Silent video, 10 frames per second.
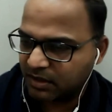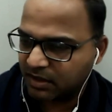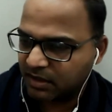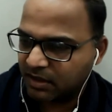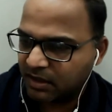
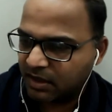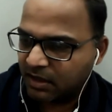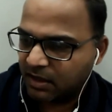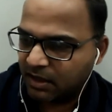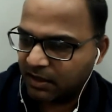sugar?
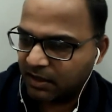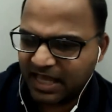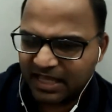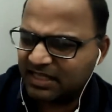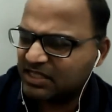uh,
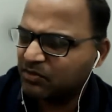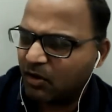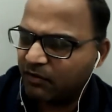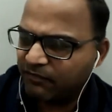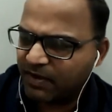yeah,
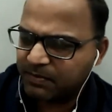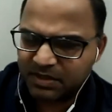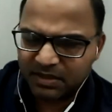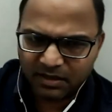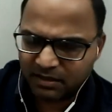it's
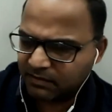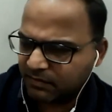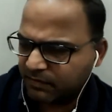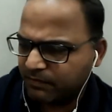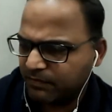webs,
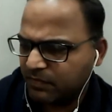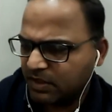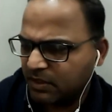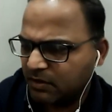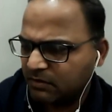uh,
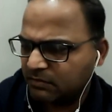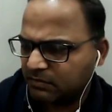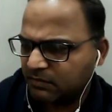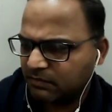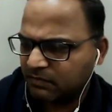you
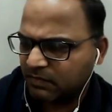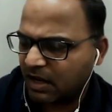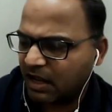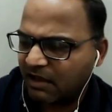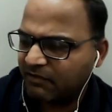know,
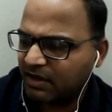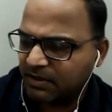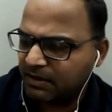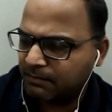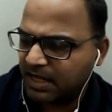um,
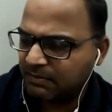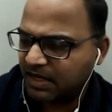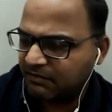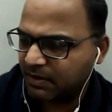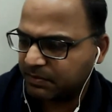available in many,
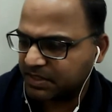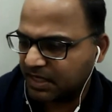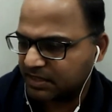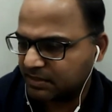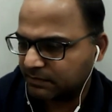many
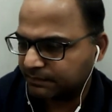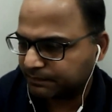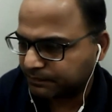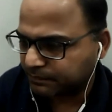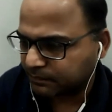websites.
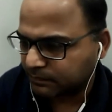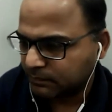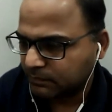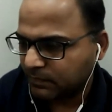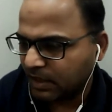
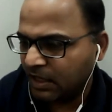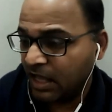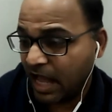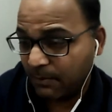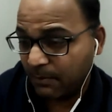
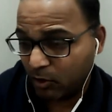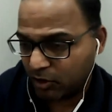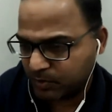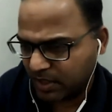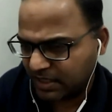
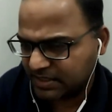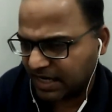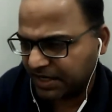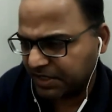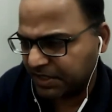Apollo Hospital
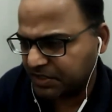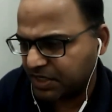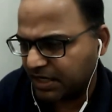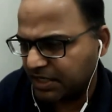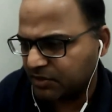has conducted
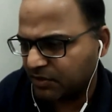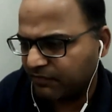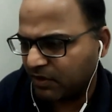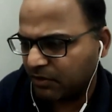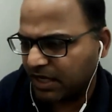studies
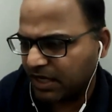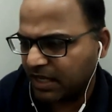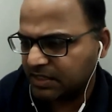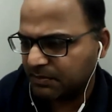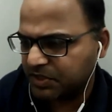on
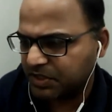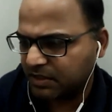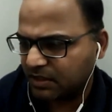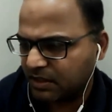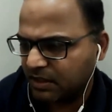fenugreek
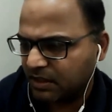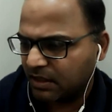consumption,